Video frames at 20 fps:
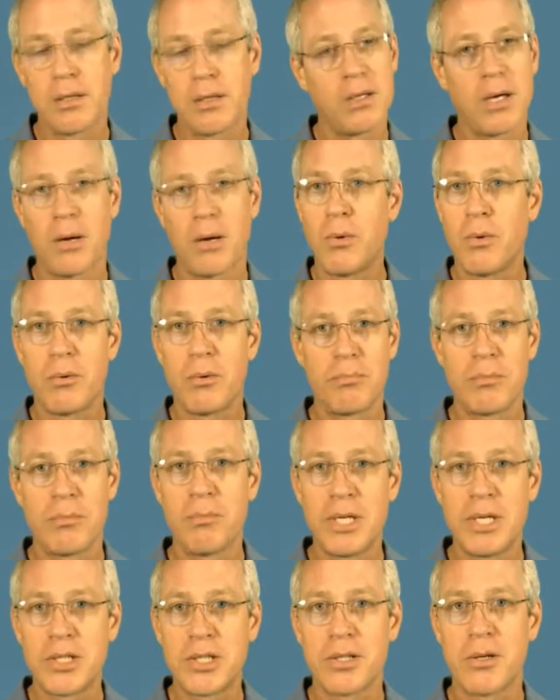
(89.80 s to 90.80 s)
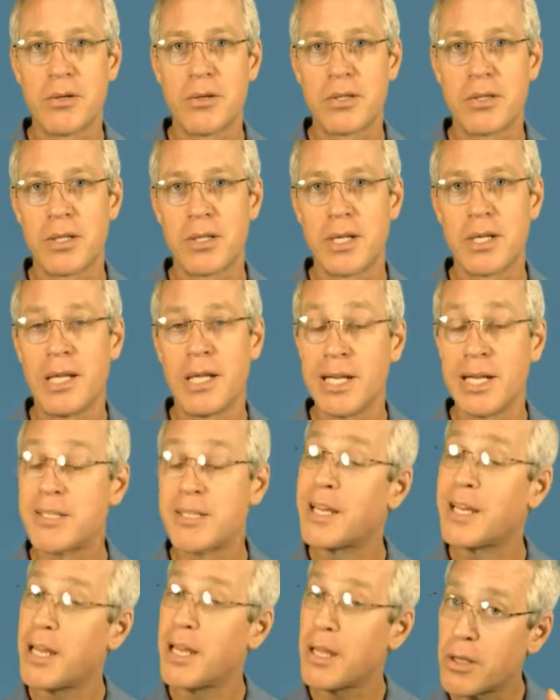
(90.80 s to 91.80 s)
I won't mention those unless,
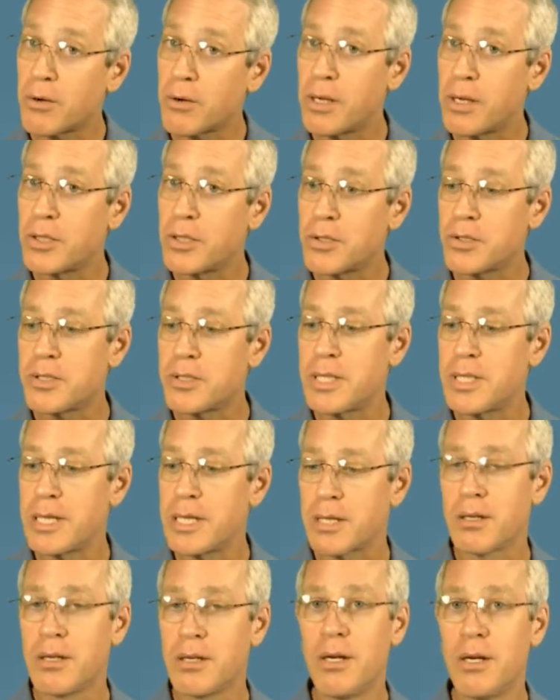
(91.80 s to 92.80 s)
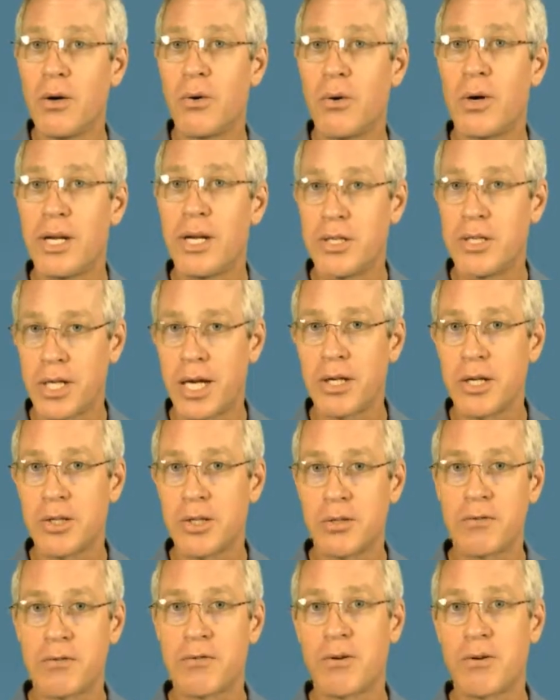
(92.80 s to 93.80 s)
again, they're interesting or
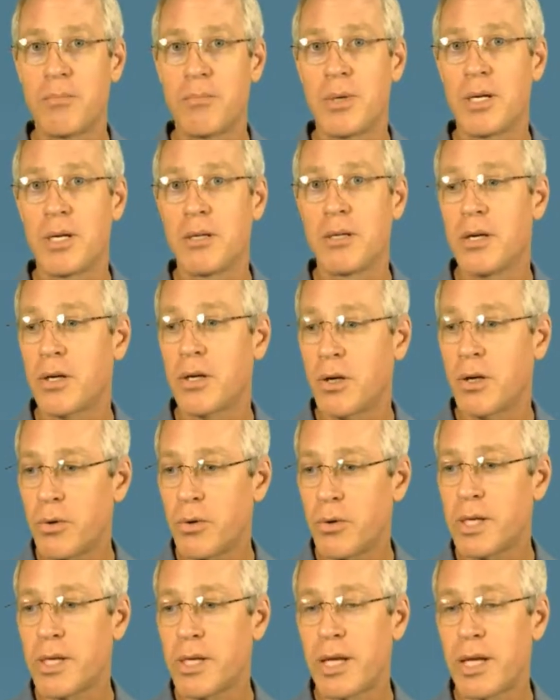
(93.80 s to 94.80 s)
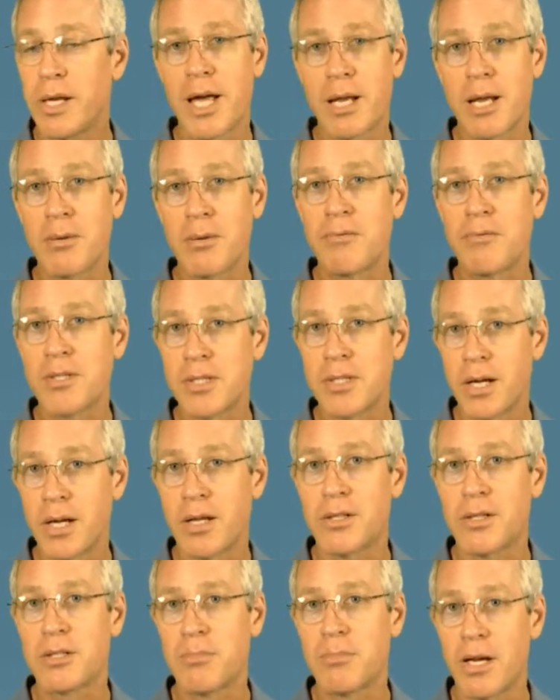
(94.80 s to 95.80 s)
educational from a coding, anatomy,
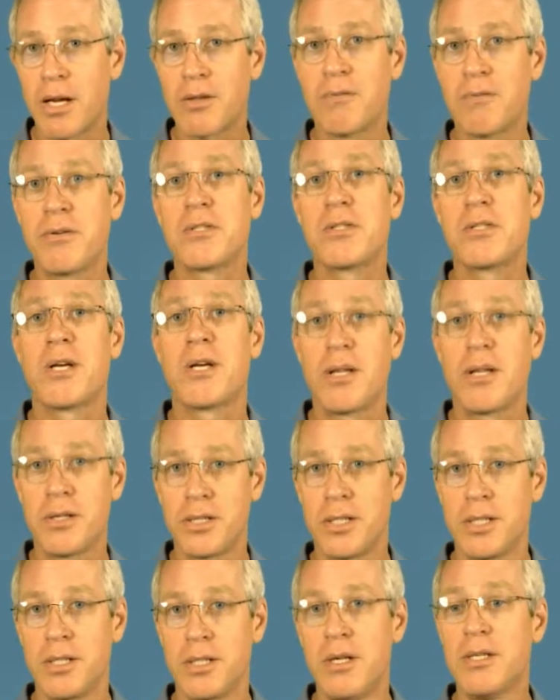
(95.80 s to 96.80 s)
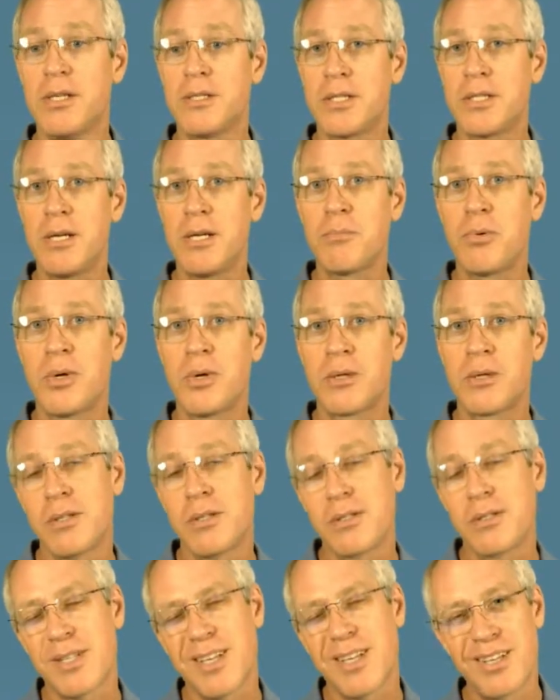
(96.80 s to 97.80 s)
physiology, pathophysiology standpoint,
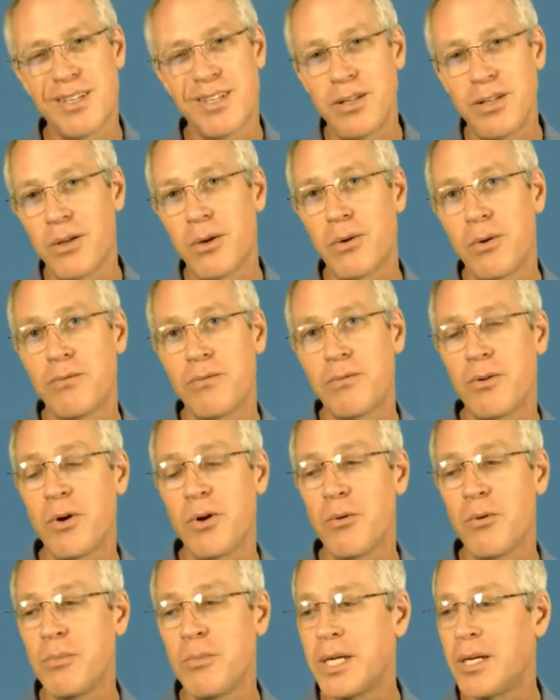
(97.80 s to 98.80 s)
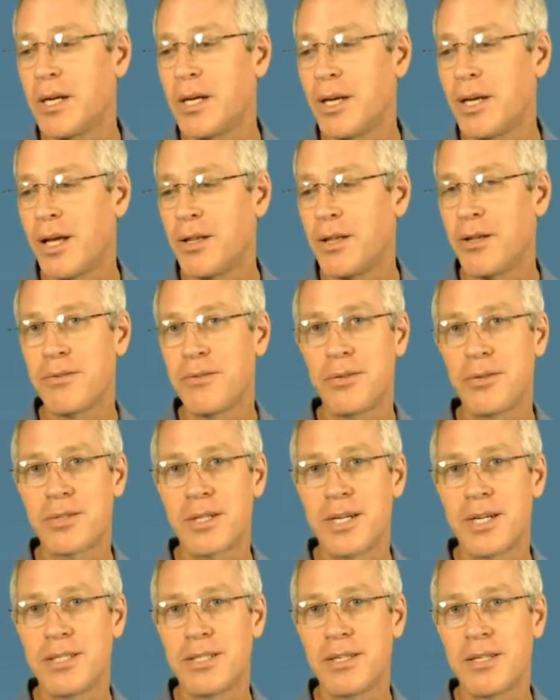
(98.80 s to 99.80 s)
because if you know me, I love those
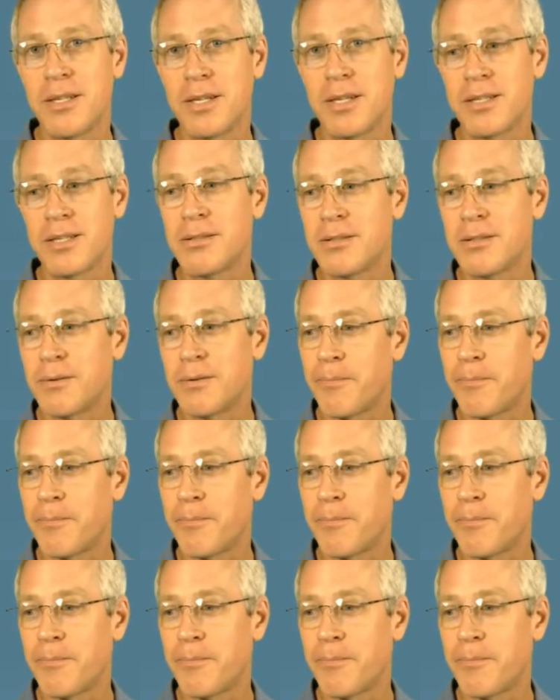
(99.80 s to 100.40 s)
kinds of things.